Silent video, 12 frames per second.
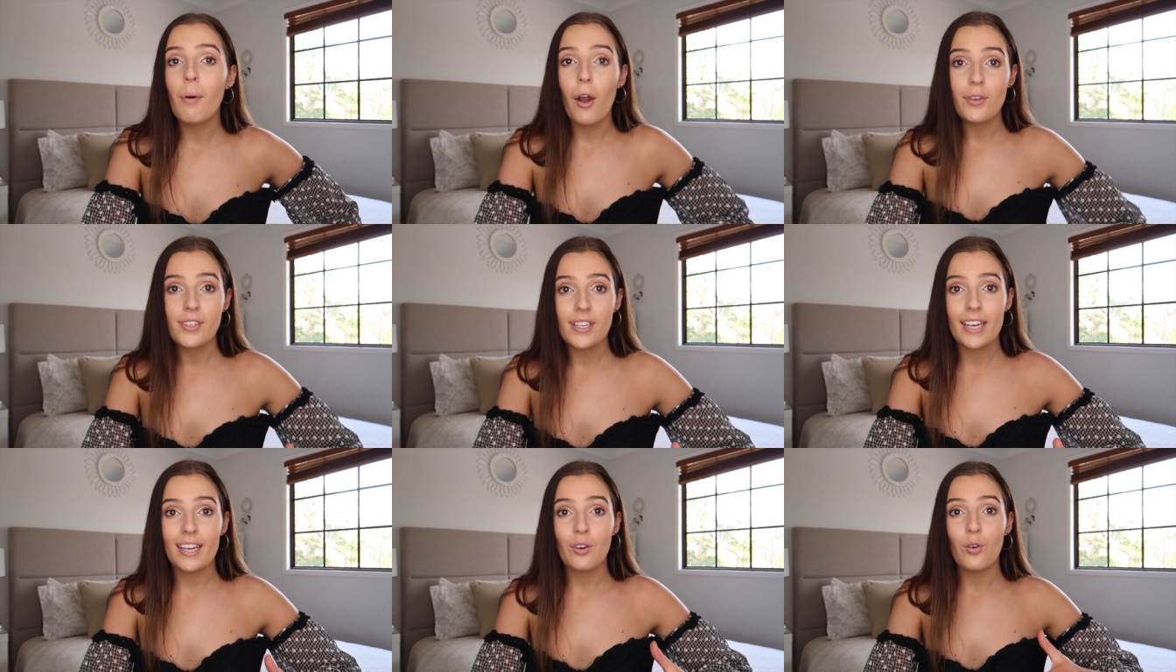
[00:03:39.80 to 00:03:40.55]

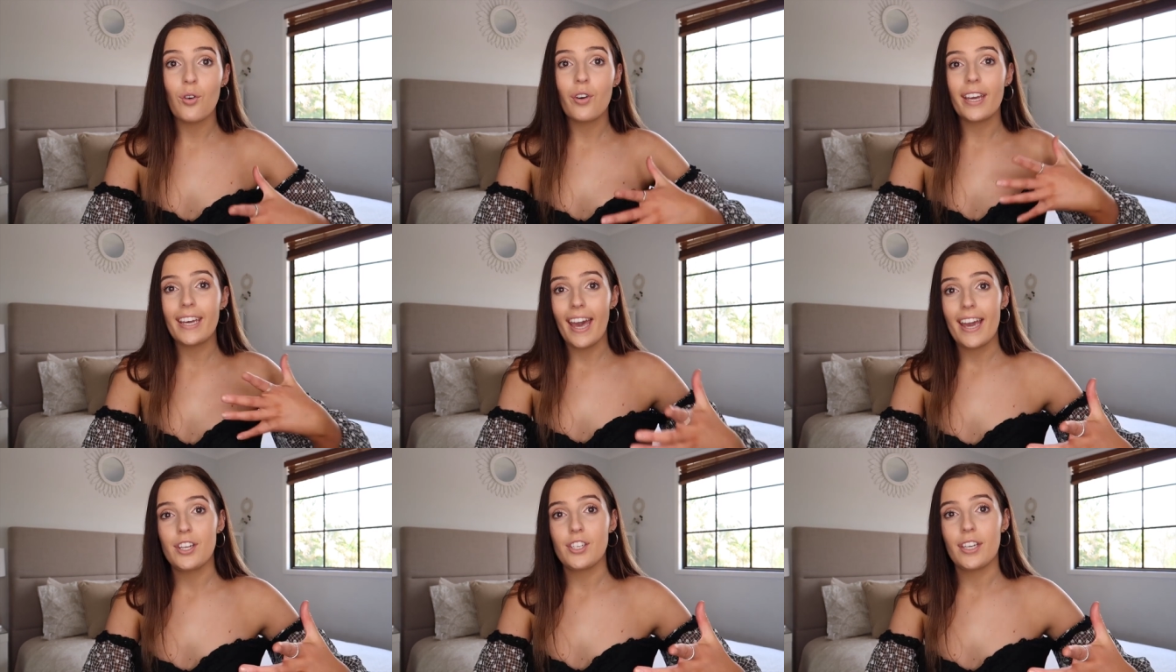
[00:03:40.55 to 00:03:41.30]
posting or
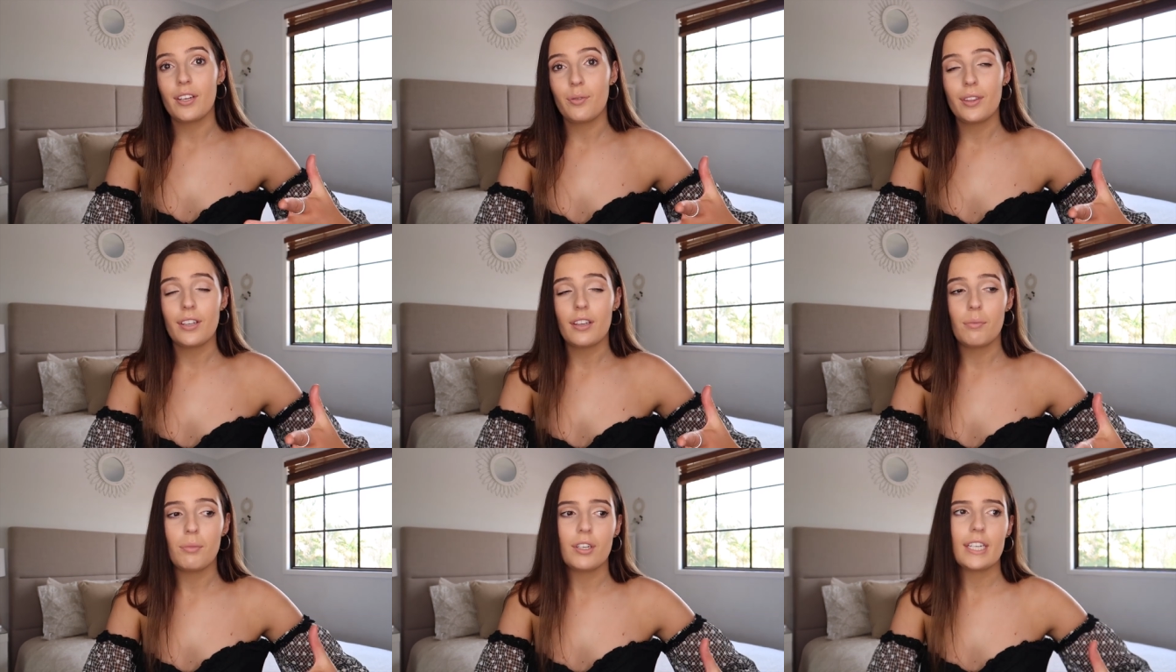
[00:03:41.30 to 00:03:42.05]
engaging with the
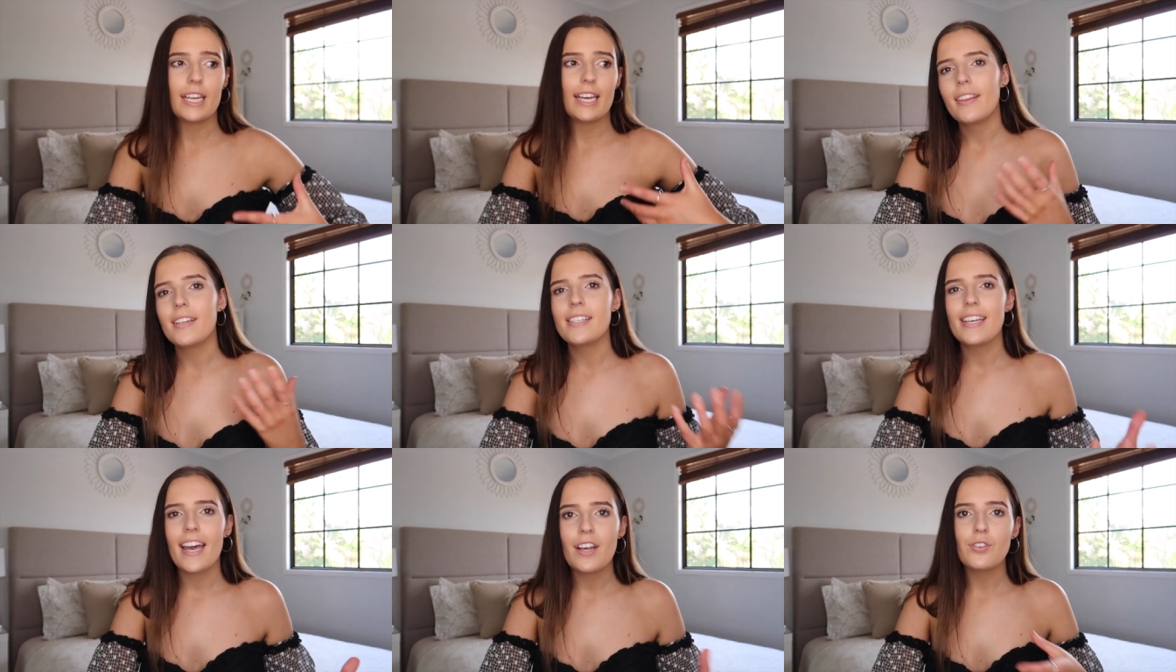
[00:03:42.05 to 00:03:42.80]
community. And
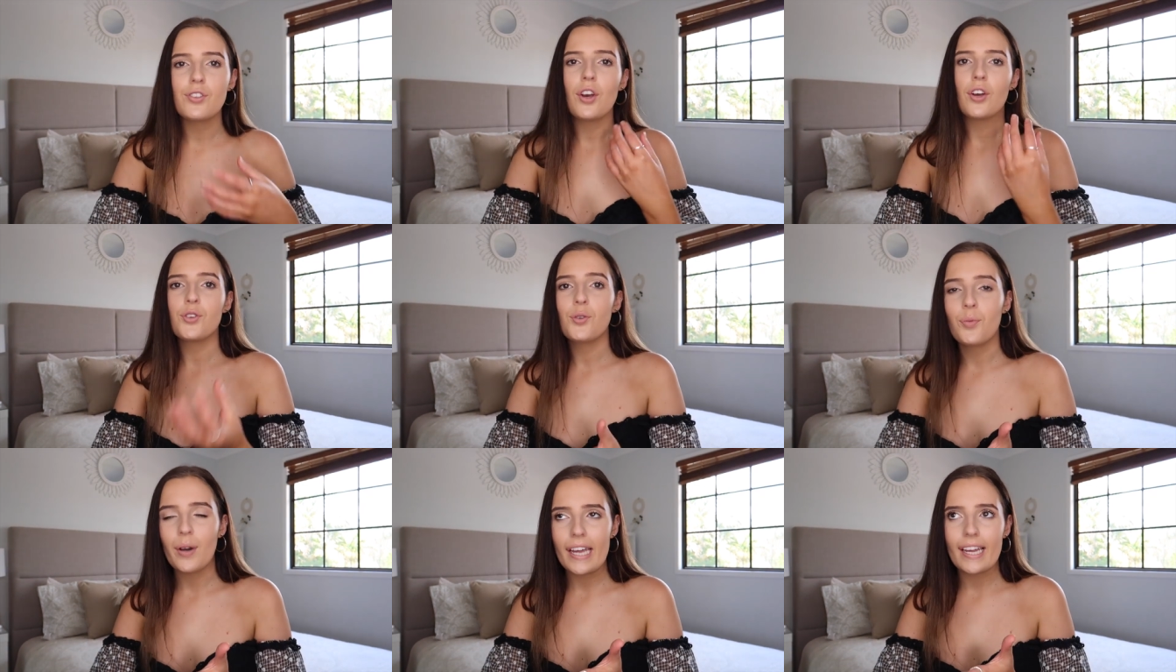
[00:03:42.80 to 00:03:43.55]
then days turned
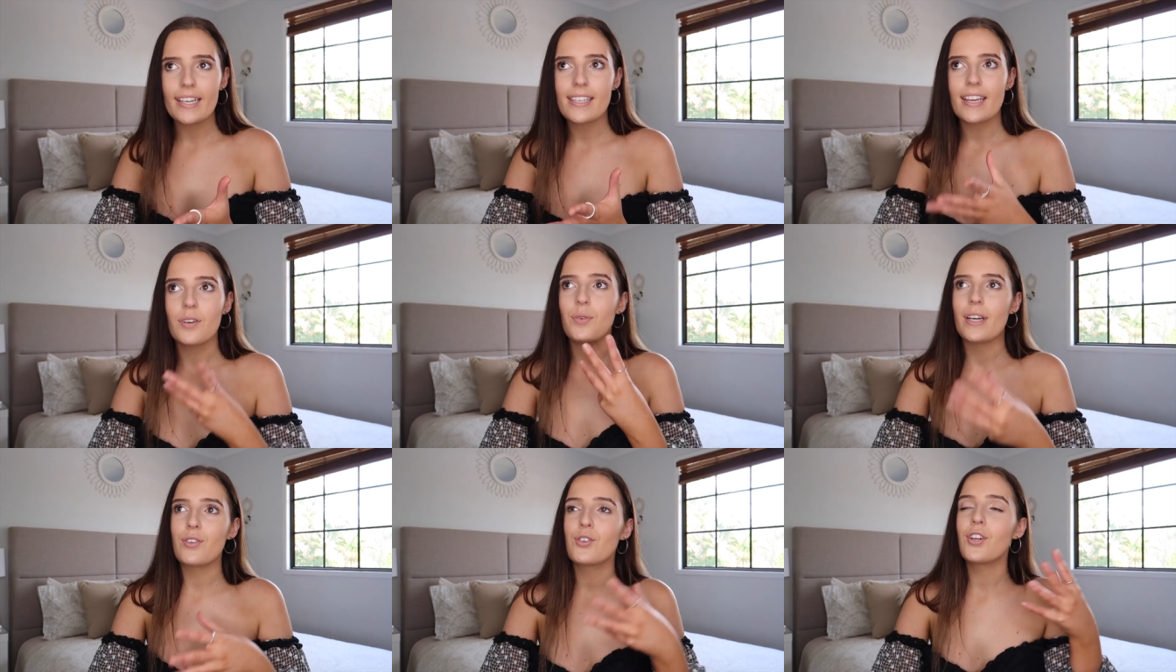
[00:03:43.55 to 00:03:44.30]
to weeks and
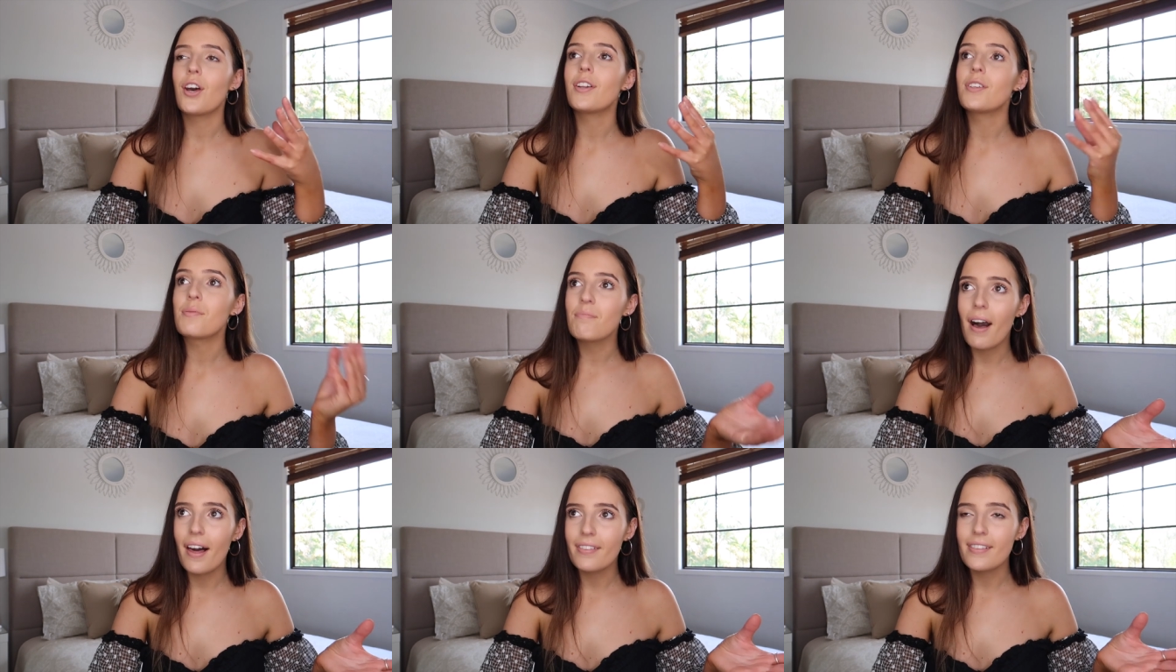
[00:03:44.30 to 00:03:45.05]
weeks turned to
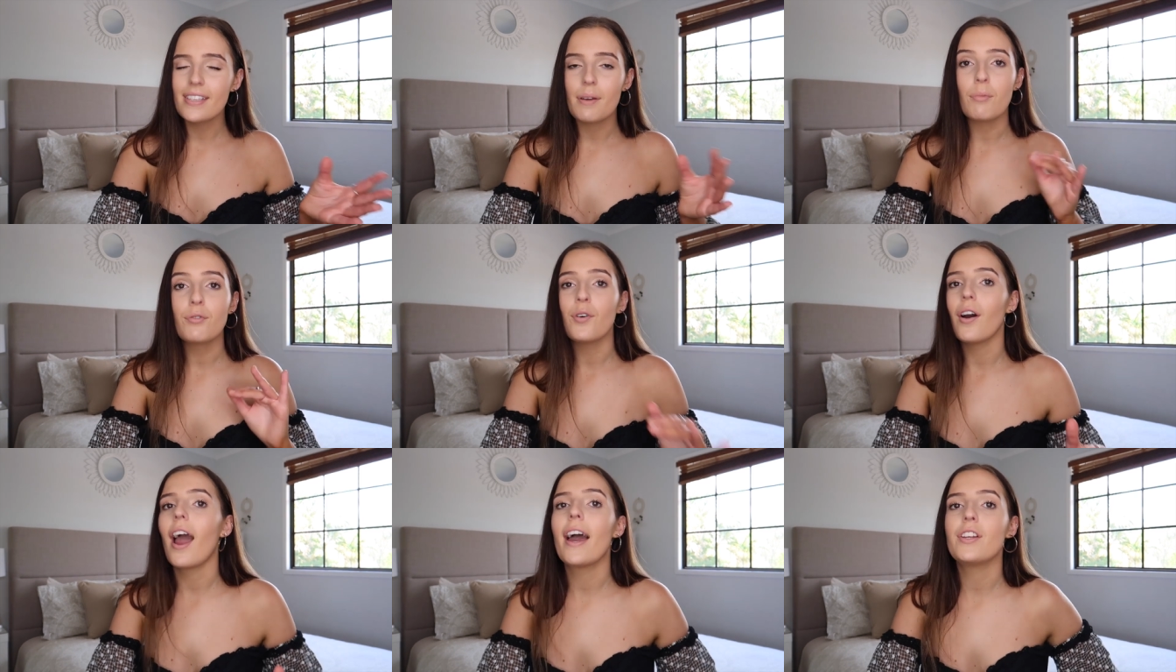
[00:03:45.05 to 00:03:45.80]
months and
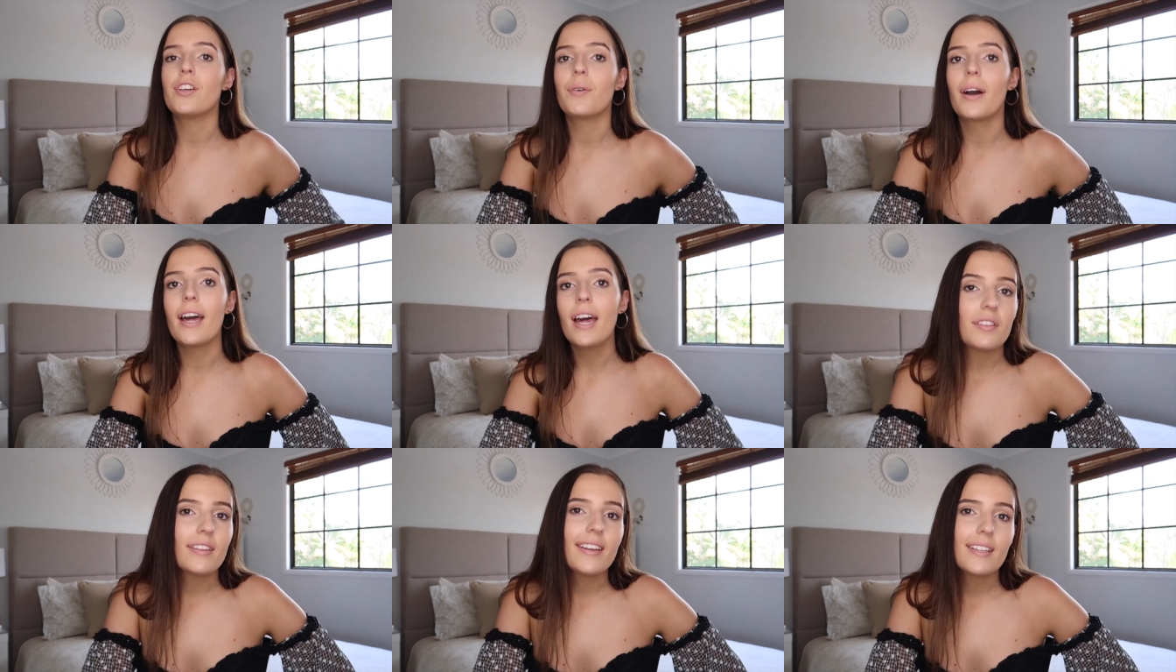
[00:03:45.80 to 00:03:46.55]
before I knew
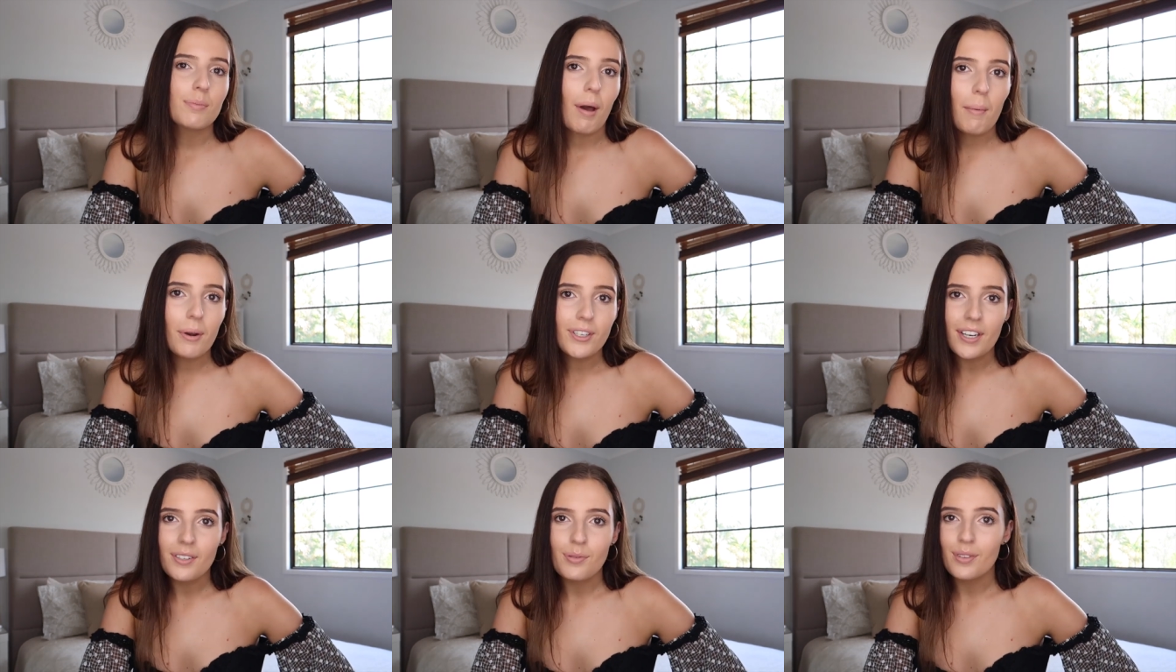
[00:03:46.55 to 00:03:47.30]
it, the Inspire
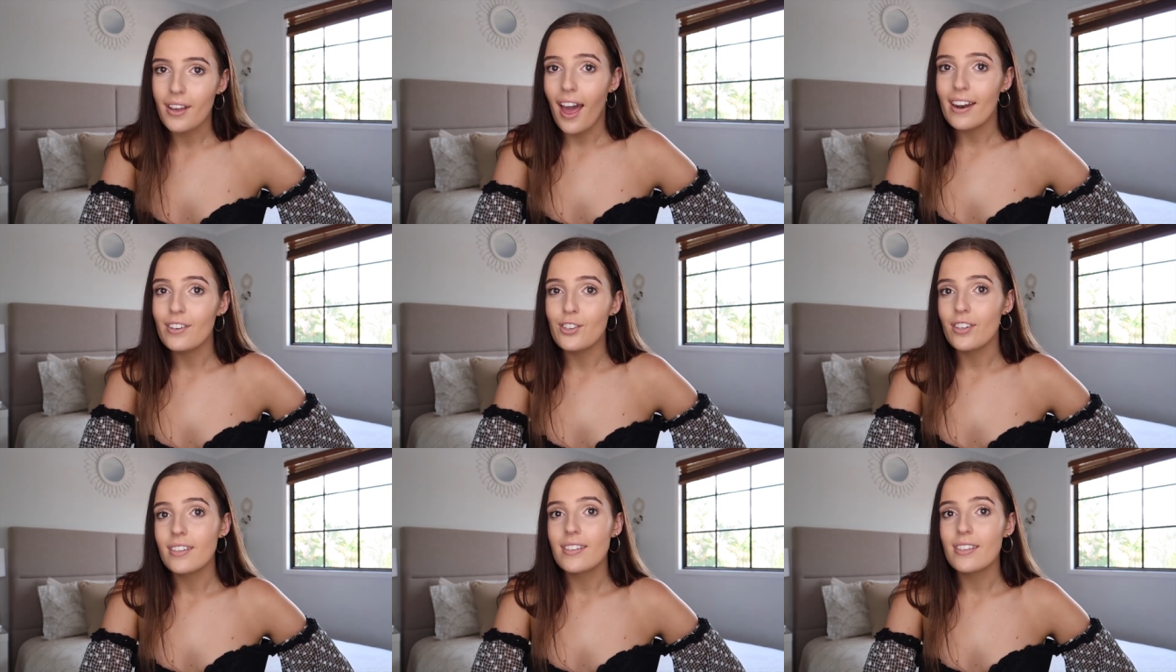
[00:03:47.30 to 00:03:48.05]
project was kind of
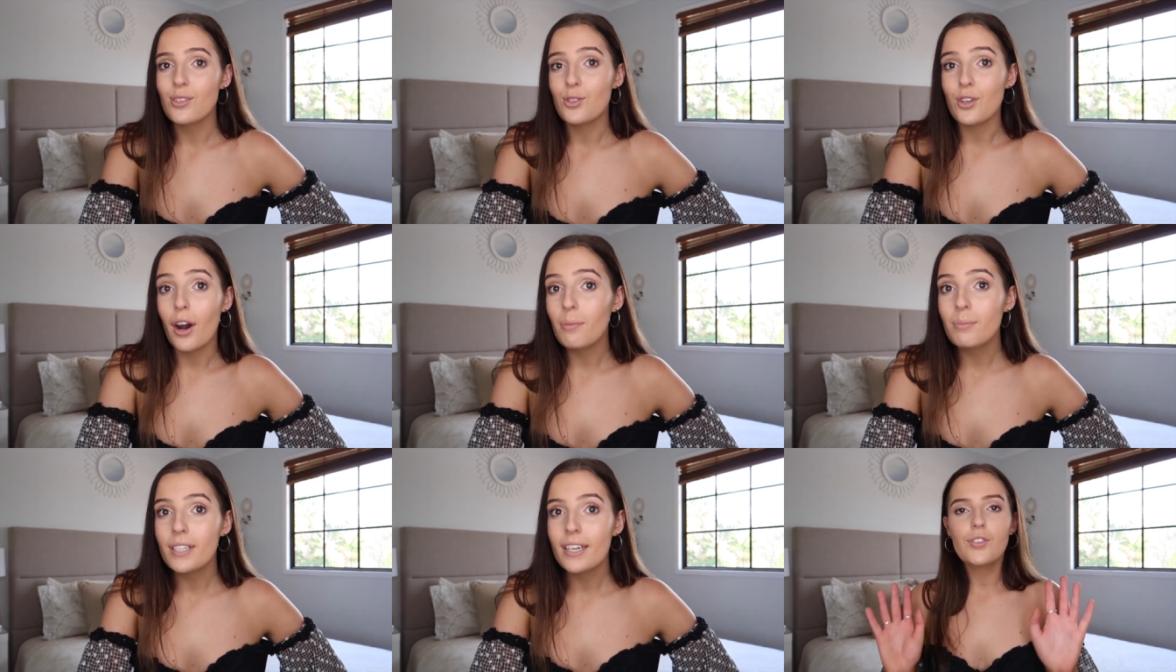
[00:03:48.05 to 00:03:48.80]
just stopped.